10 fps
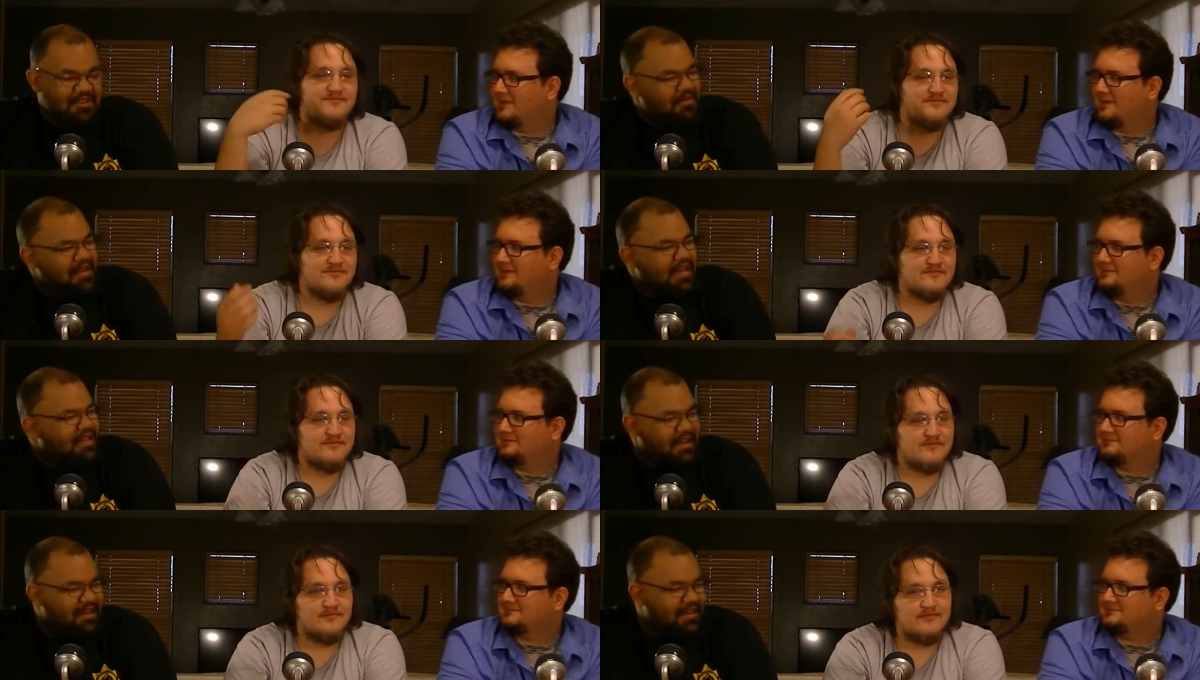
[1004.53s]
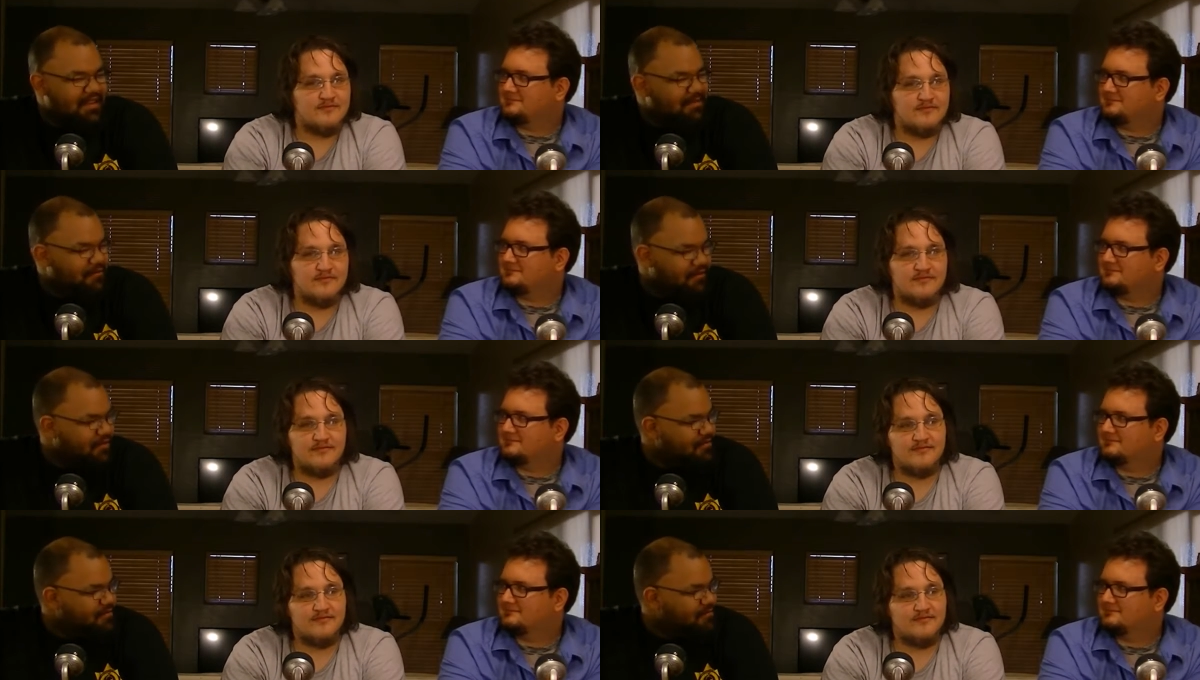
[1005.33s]
Speaker 1: nobody liked that guy in that moment.
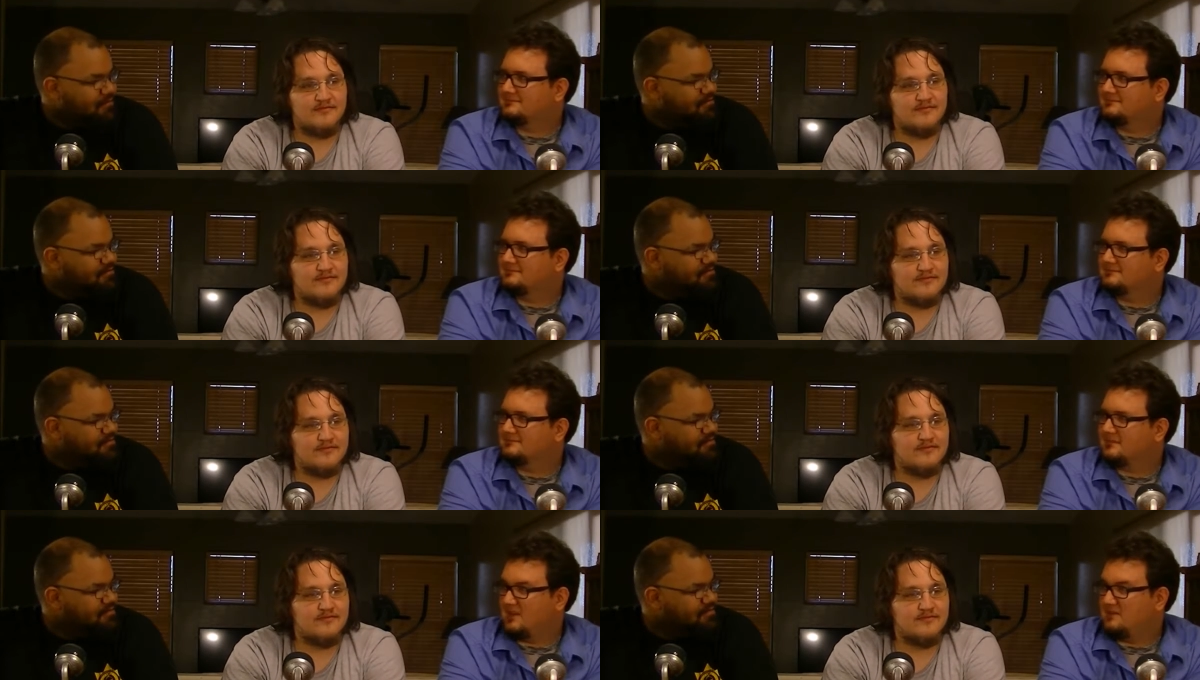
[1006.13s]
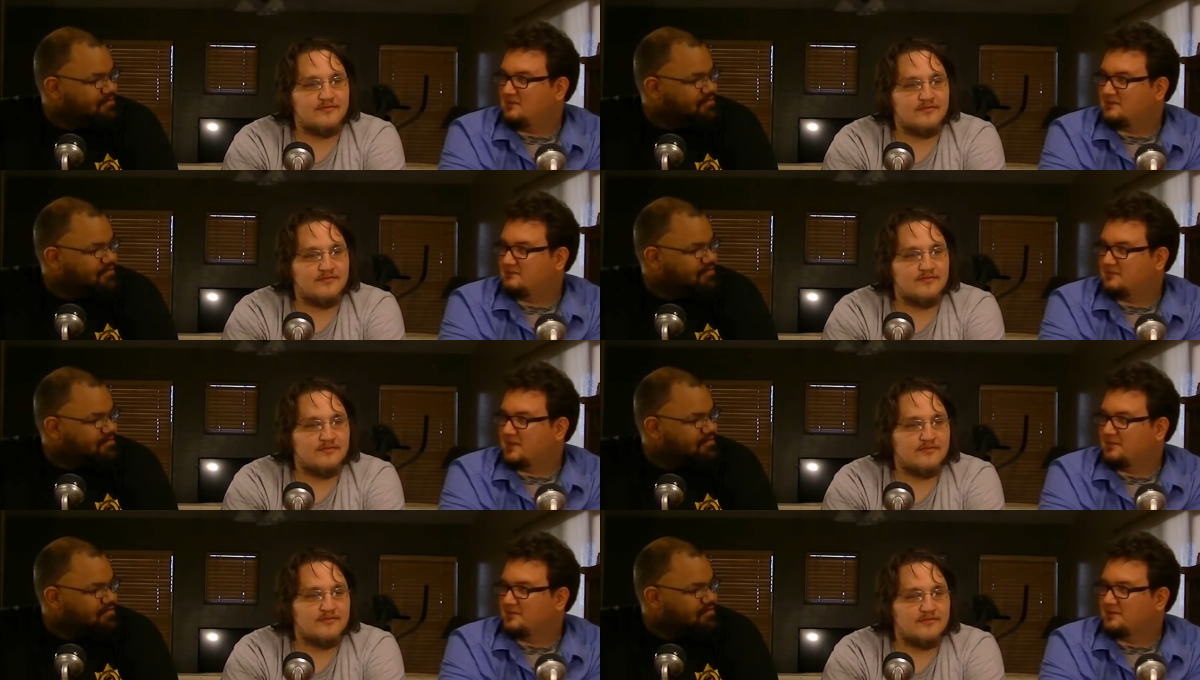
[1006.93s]
He's
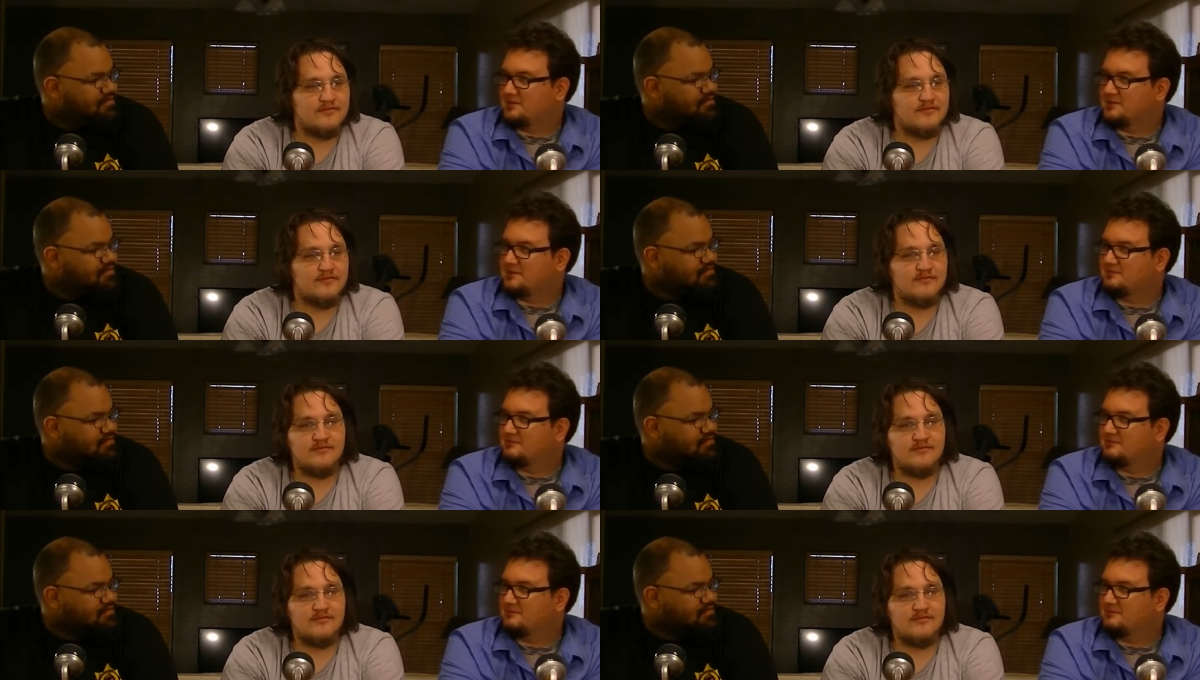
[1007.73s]
kind of a douche.